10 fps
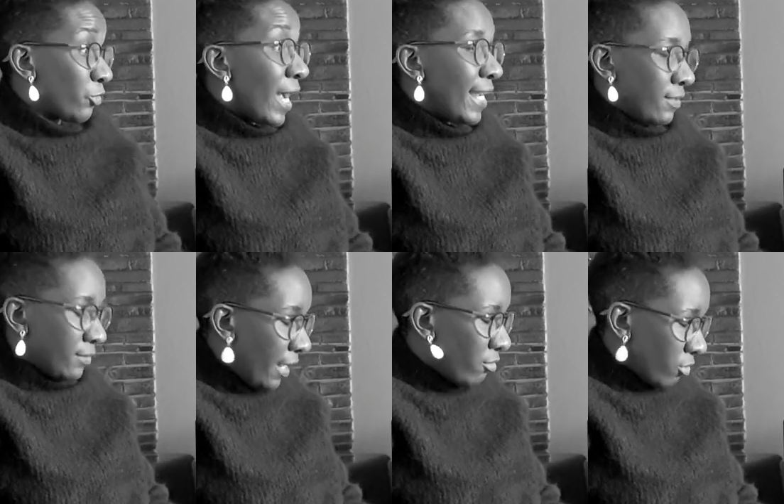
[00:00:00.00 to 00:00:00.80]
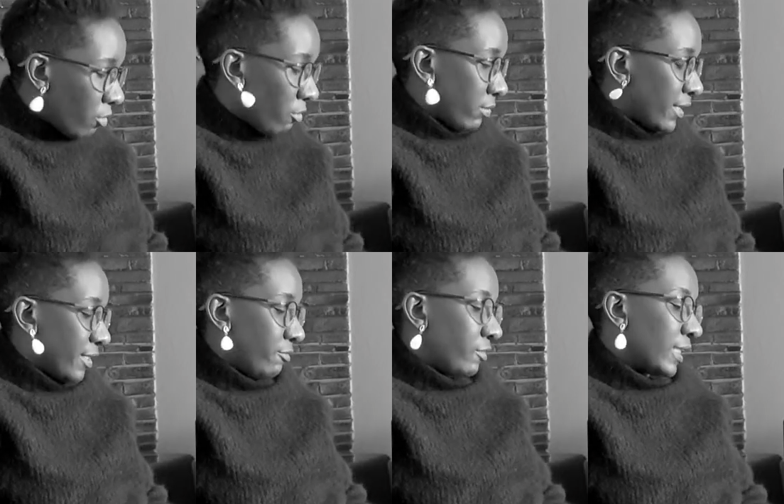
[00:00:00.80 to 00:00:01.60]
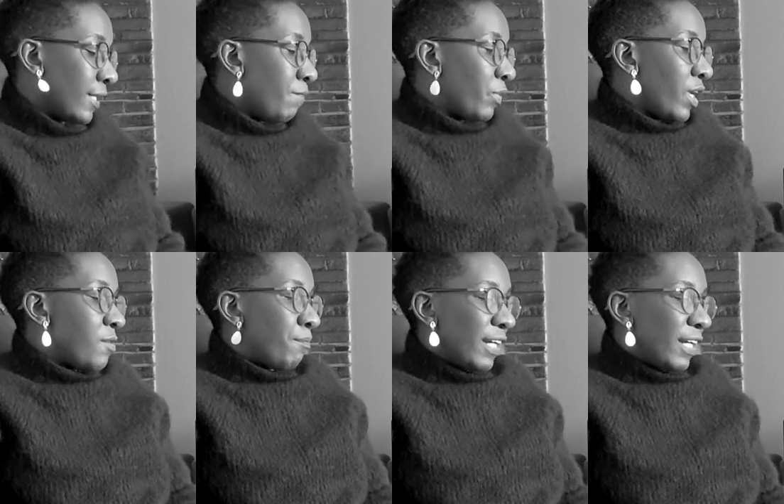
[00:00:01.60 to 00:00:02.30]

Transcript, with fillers: so I, I know the difference. Yeah.